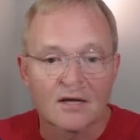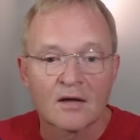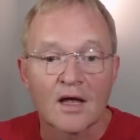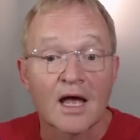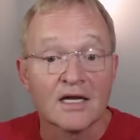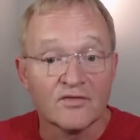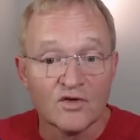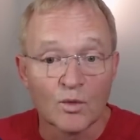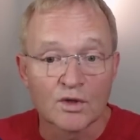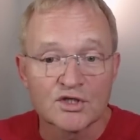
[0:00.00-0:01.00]
And if
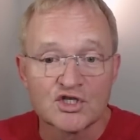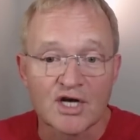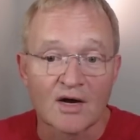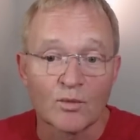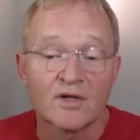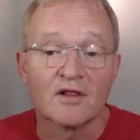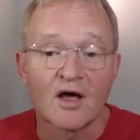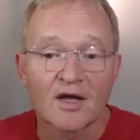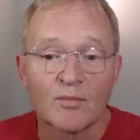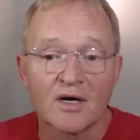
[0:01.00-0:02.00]
you want to chat with
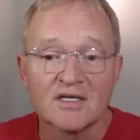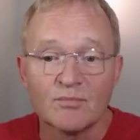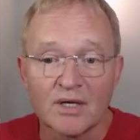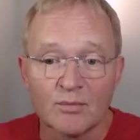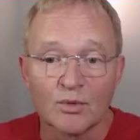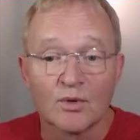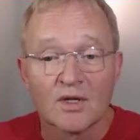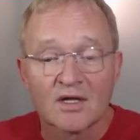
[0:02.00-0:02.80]
like-minded people,